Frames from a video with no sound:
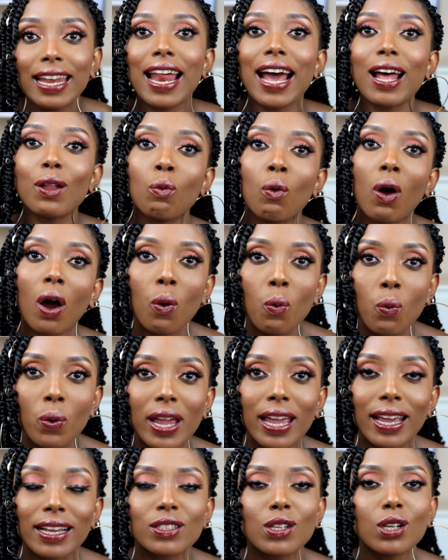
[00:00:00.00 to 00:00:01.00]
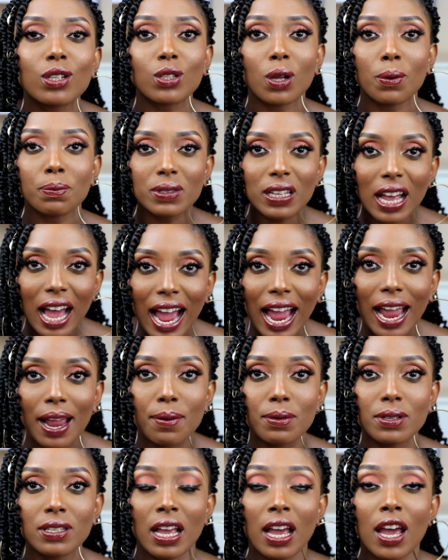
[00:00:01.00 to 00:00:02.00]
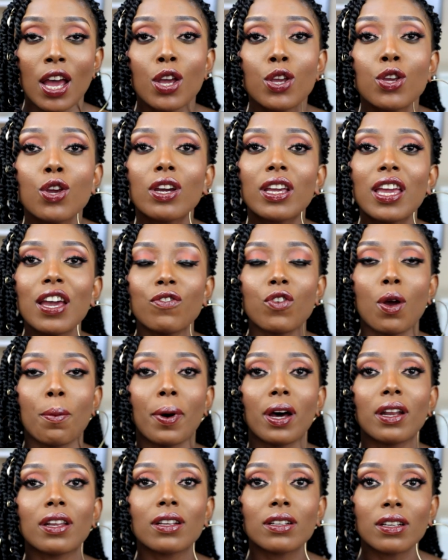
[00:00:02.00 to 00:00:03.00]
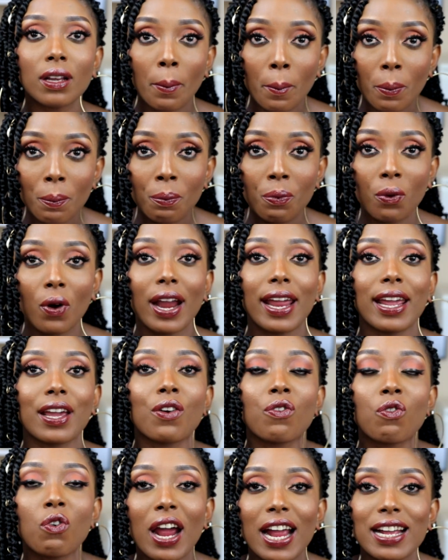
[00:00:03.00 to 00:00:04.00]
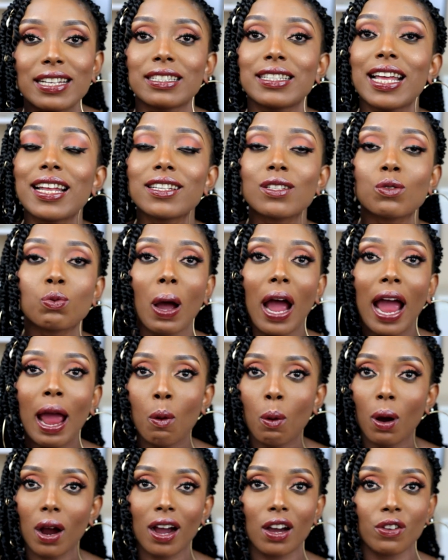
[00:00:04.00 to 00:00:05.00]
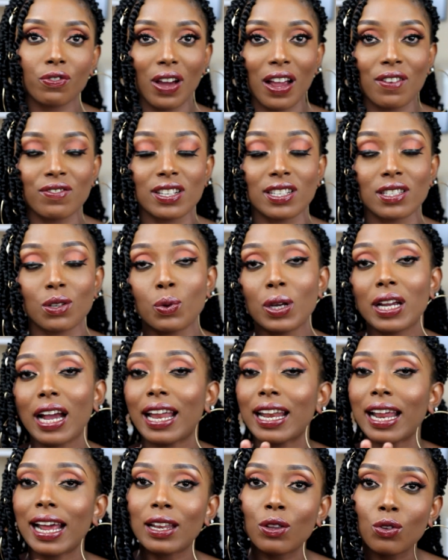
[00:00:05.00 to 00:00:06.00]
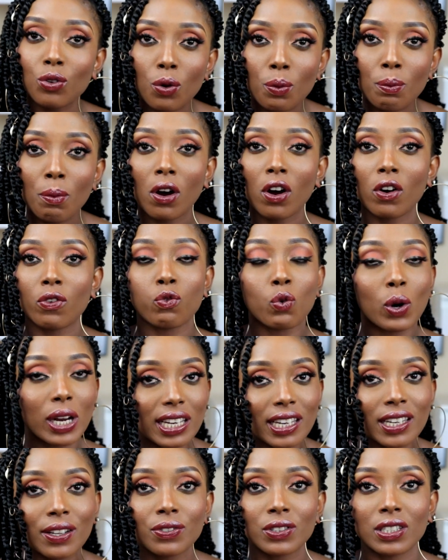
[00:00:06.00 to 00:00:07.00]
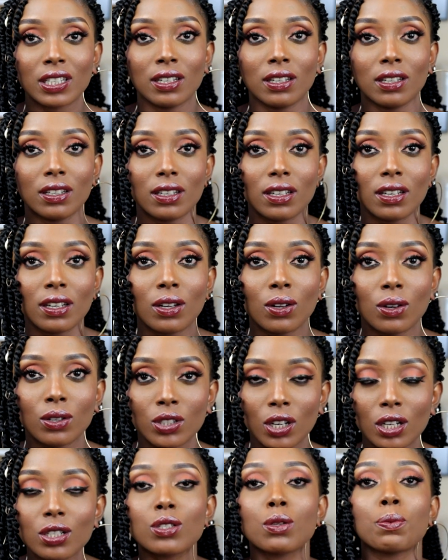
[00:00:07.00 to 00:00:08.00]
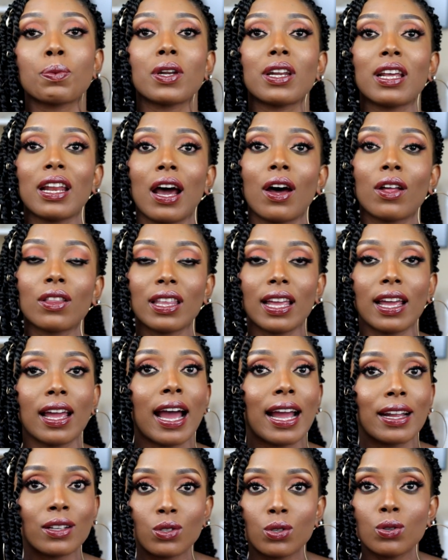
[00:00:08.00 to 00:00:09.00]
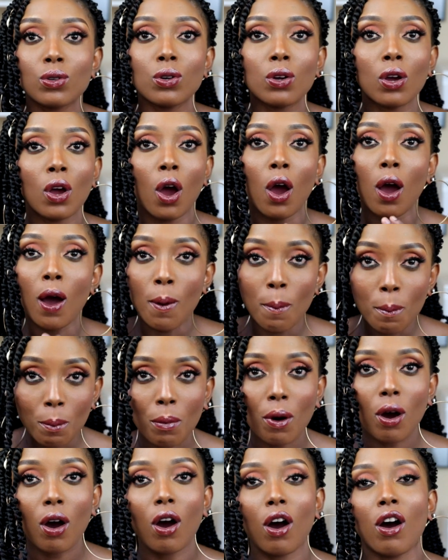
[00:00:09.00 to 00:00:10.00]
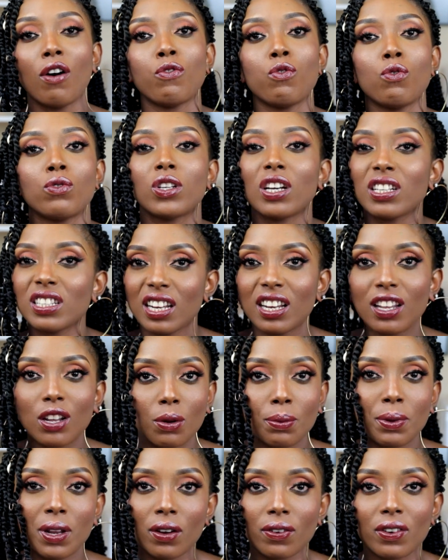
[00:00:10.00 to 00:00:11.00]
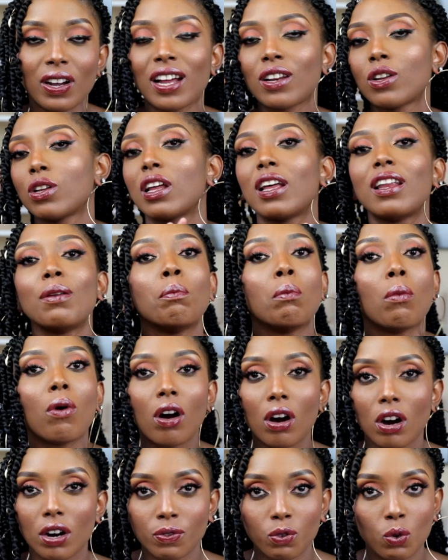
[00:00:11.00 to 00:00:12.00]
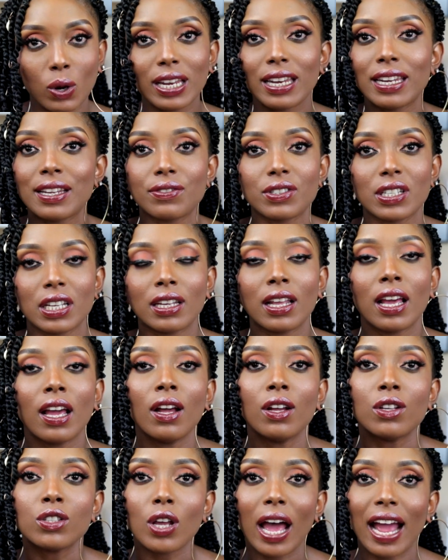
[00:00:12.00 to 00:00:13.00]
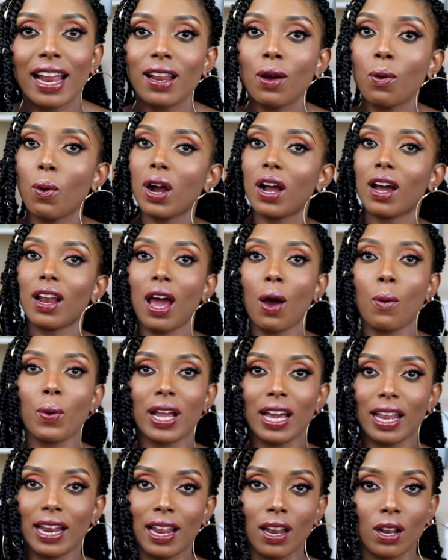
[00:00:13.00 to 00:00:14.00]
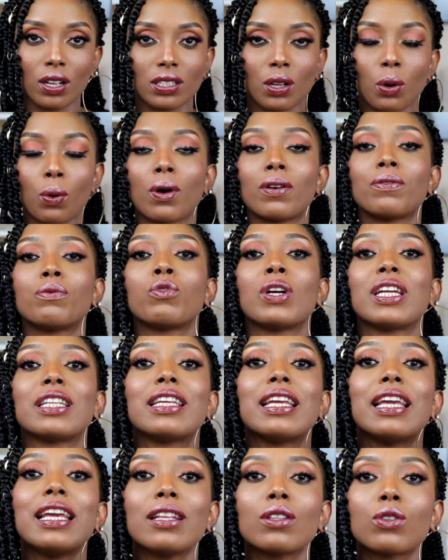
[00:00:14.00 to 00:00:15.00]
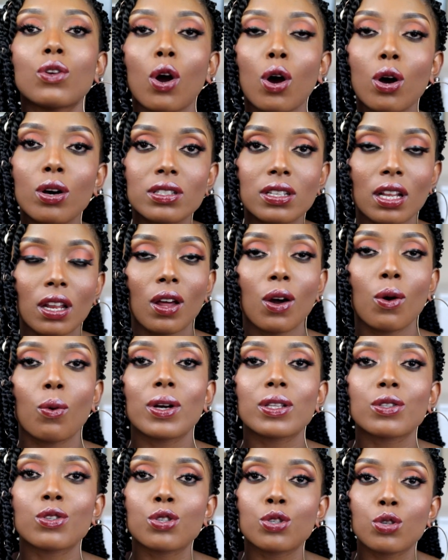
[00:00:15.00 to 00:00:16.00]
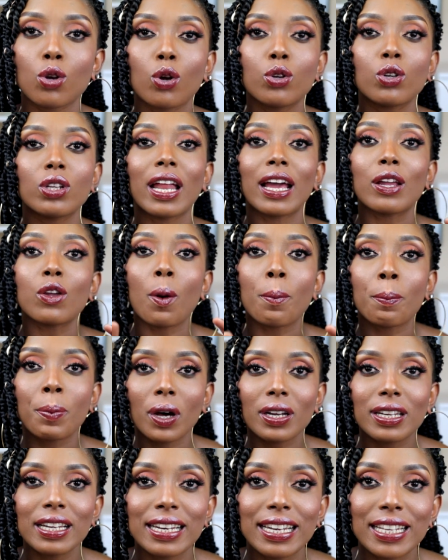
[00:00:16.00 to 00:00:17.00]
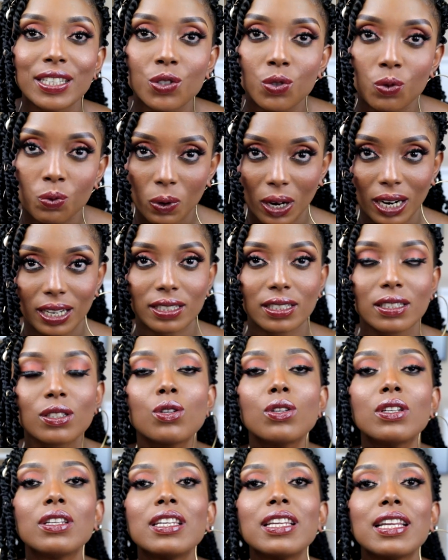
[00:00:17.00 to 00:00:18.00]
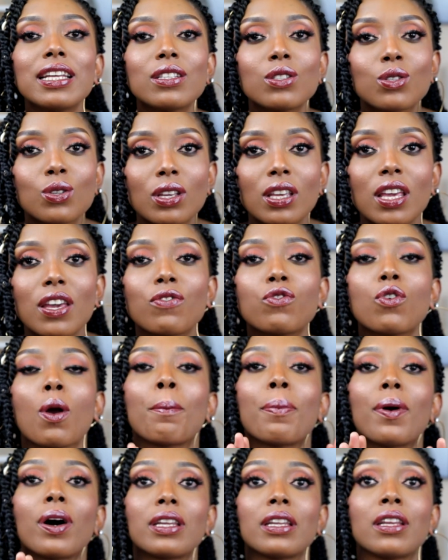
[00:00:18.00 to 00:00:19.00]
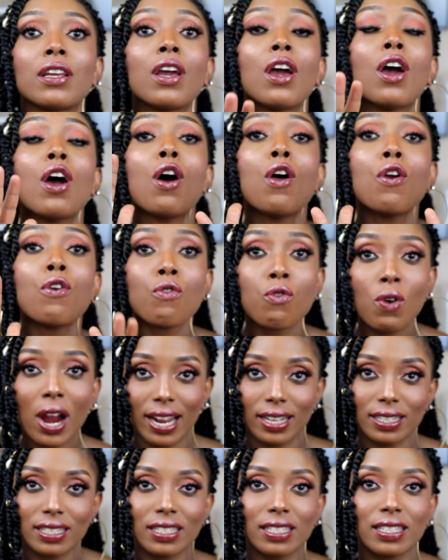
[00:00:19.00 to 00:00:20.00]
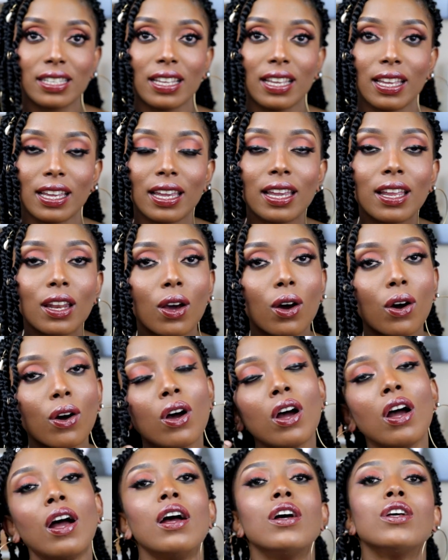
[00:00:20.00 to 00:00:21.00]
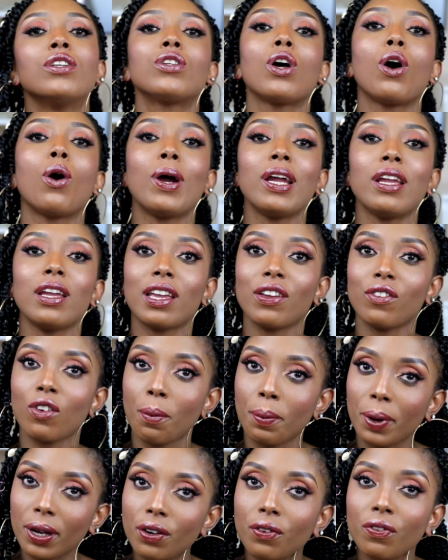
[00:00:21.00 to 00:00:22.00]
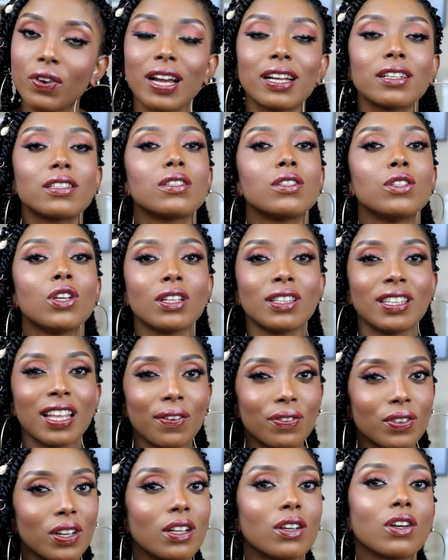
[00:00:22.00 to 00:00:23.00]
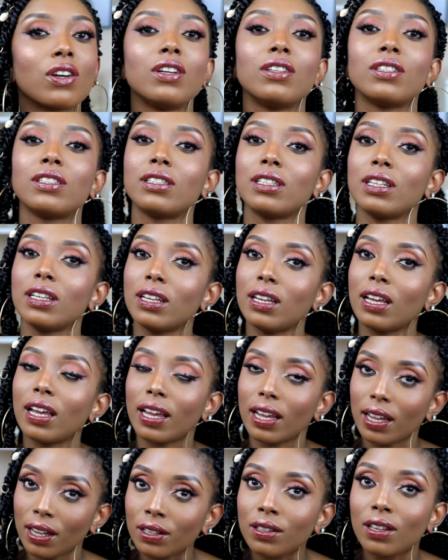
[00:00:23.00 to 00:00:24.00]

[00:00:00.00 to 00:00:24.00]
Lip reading: that 1 week. So sometimes you give your body break, rest. That is why I work out 5 days a week, and I do more of weightlifting, you know, just to put it out there. I do more of just a little bit of cardio than more of weightlifting. So I didn't work out that week and I lost a lot of weight. It goes a long way to show you that your body needs rest. You need to give your body rest, you know. So when you give your body rest, you're definitely going to see